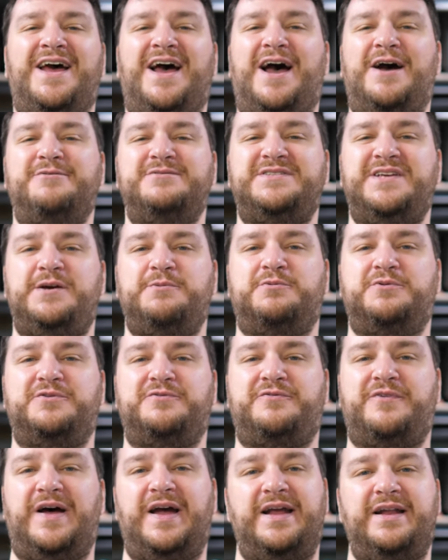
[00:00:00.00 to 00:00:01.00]
I was able to
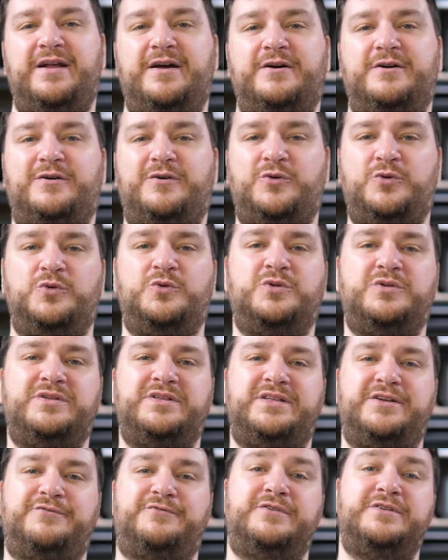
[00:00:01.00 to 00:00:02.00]
find a cool
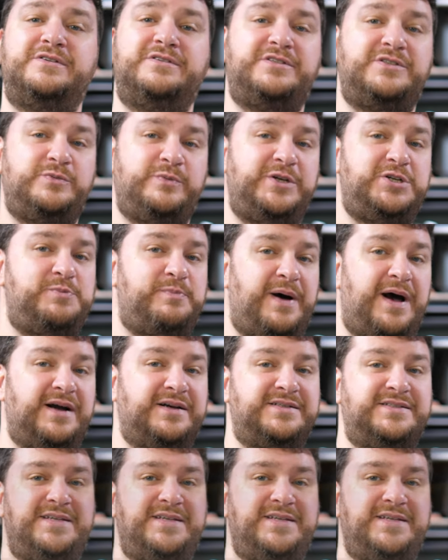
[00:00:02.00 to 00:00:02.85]
different switchbox